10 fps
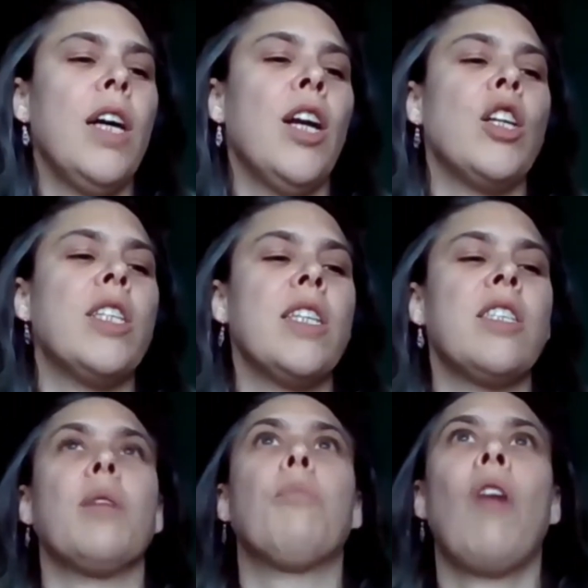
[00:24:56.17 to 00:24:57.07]
and
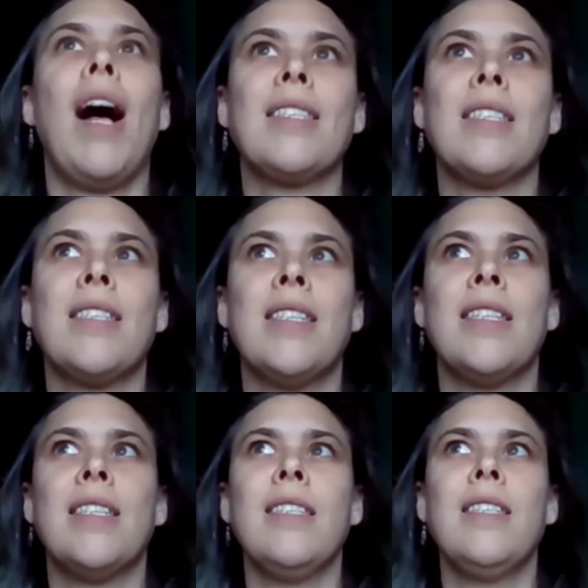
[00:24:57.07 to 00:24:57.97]
artistic
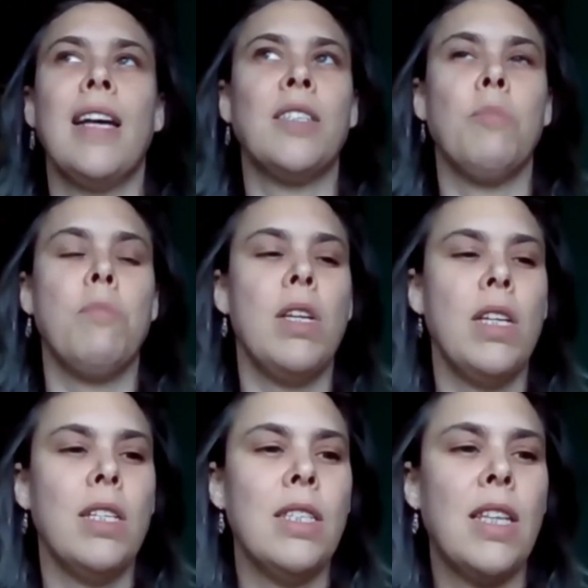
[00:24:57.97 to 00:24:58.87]
processes as a
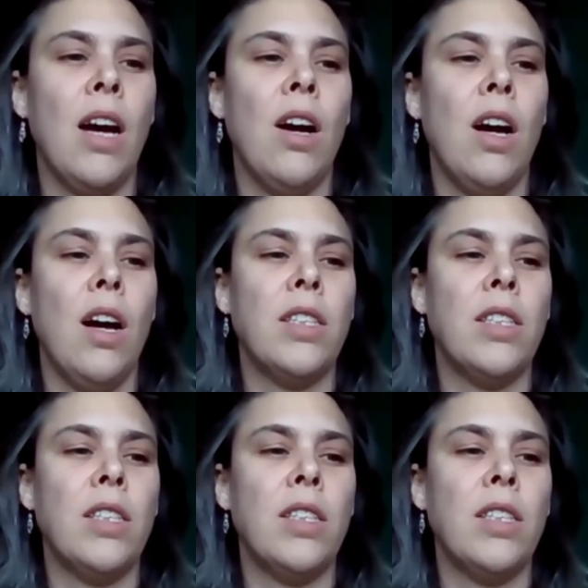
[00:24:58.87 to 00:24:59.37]
means to